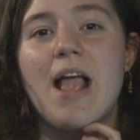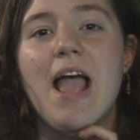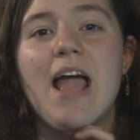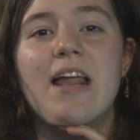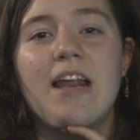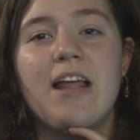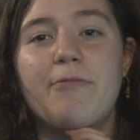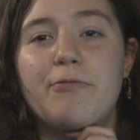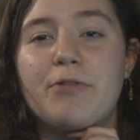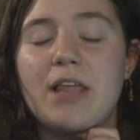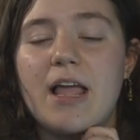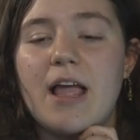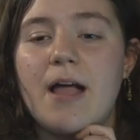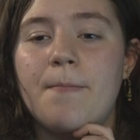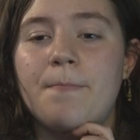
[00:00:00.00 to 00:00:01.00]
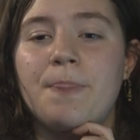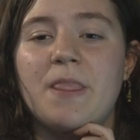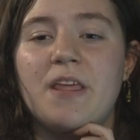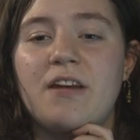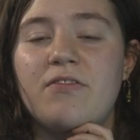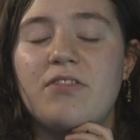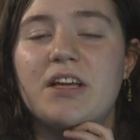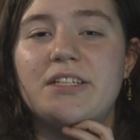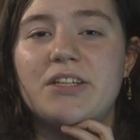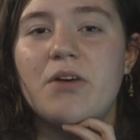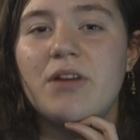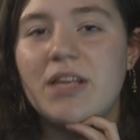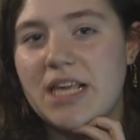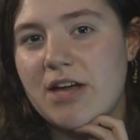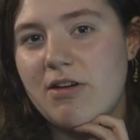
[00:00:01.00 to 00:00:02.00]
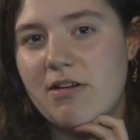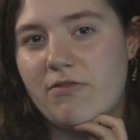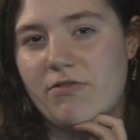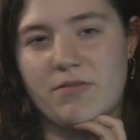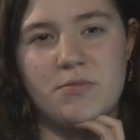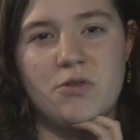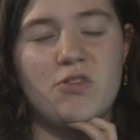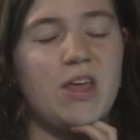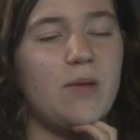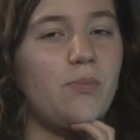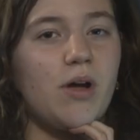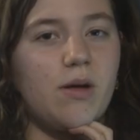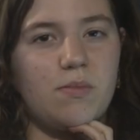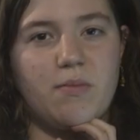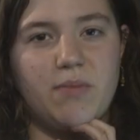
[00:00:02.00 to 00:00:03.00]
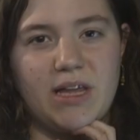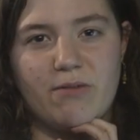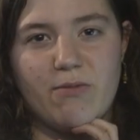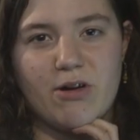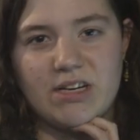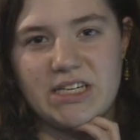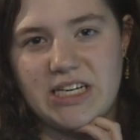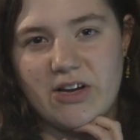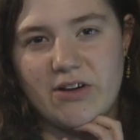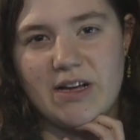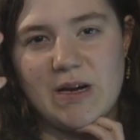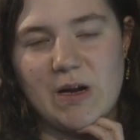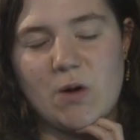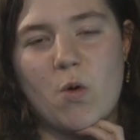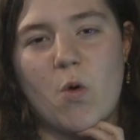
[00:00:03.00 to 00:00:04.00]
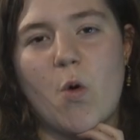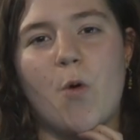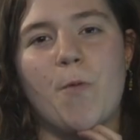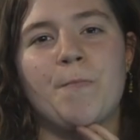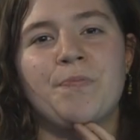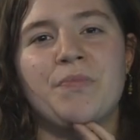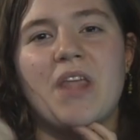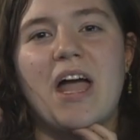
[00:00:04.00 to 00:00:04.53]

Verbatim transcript: and if um, and if they don't hear it from you, they probably won't hear it at all.